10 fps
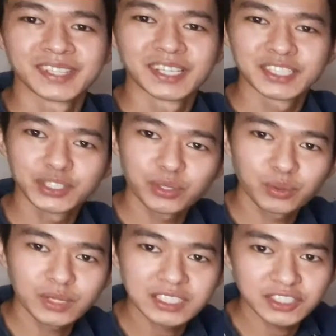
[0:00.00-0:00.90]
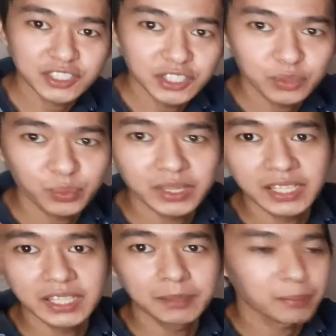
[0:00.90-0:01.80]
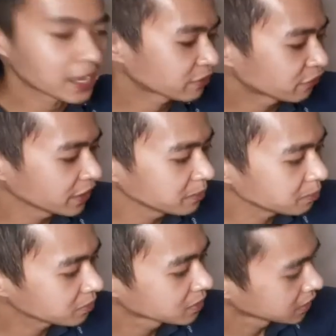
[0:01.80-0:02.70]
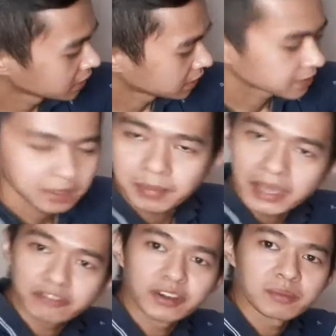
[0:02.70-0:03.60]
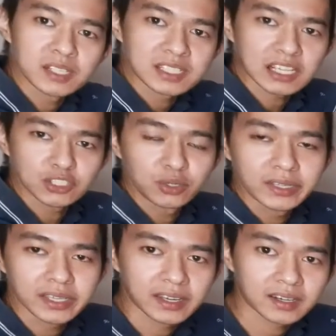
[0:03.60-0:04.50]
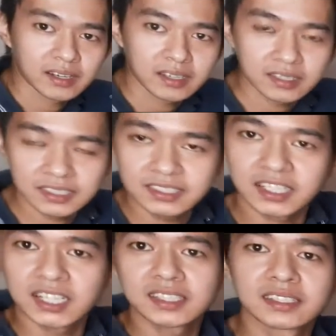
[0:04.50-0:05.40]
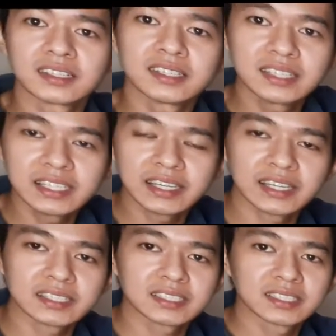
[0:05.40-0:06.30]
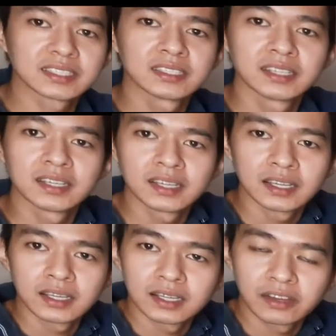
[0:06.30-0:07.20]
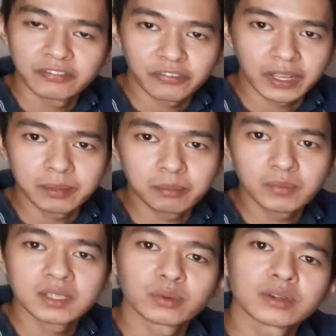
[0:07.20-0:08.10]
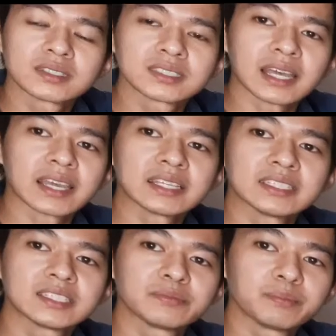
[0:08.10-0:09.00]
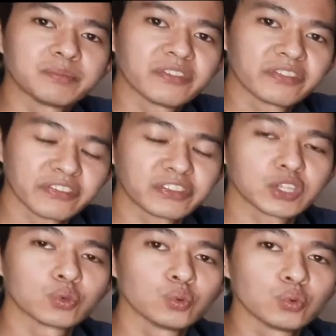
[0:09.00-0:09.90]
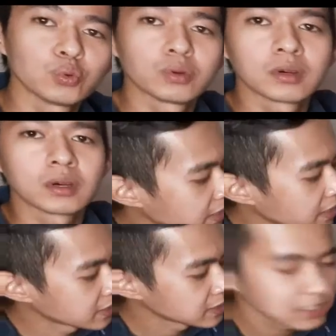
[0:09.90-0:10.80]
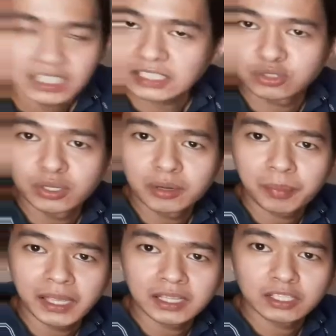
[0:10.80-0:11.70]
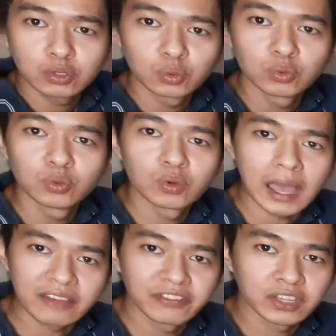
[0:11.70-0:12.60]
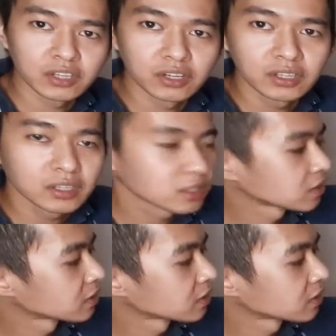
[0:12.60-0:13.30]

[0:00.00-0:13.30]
So let's start with the bike frame. The bike frame is actually a Celt DS frame, size 52, and it is actually repainted to Abenton